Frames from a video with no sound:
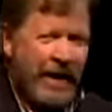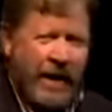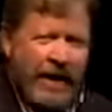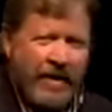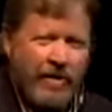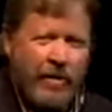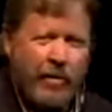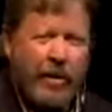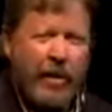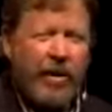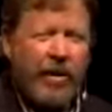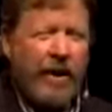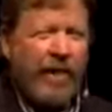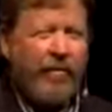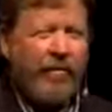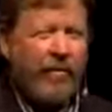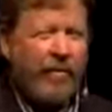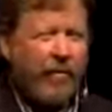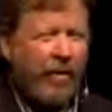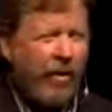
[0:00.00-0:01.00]
I said, what are you
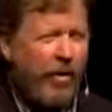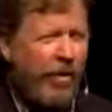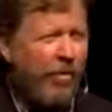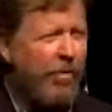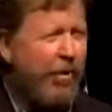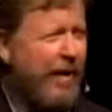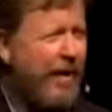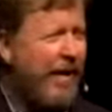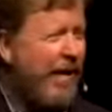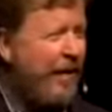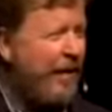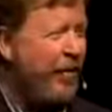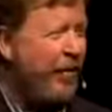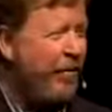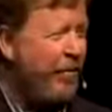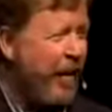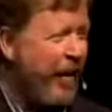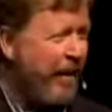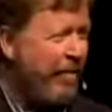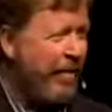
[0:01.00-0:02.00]
laughing for? Who would kill
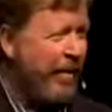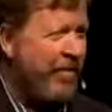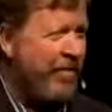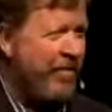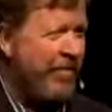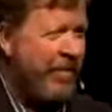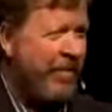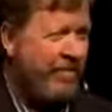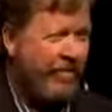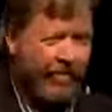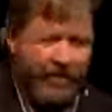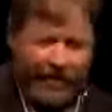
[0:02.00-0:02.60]
their babies?